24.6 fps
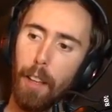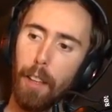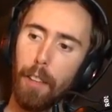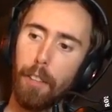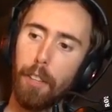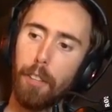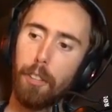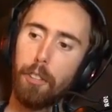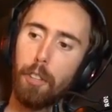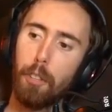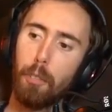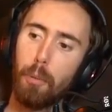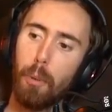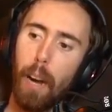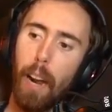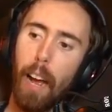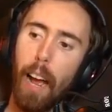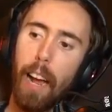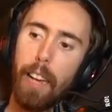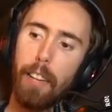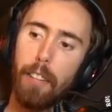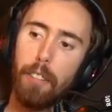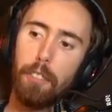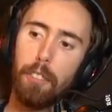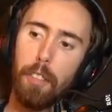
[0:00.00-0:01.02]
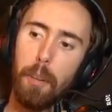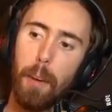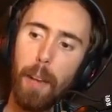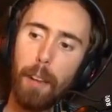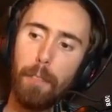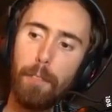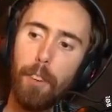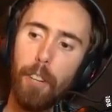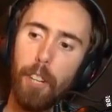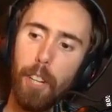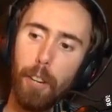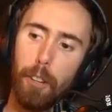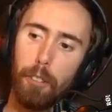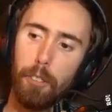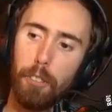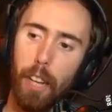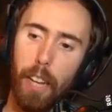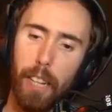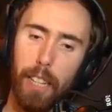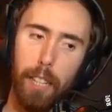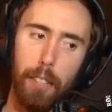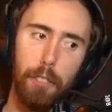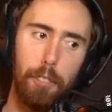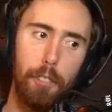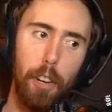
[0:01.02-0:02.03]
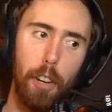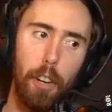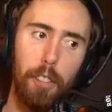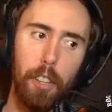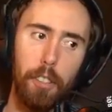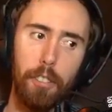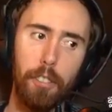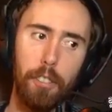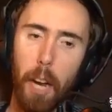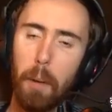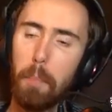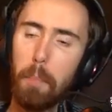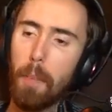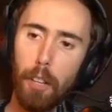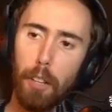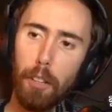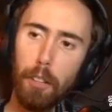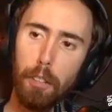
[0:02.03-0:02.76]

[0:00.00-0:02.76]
This is what I, I used to make videos like this all the time.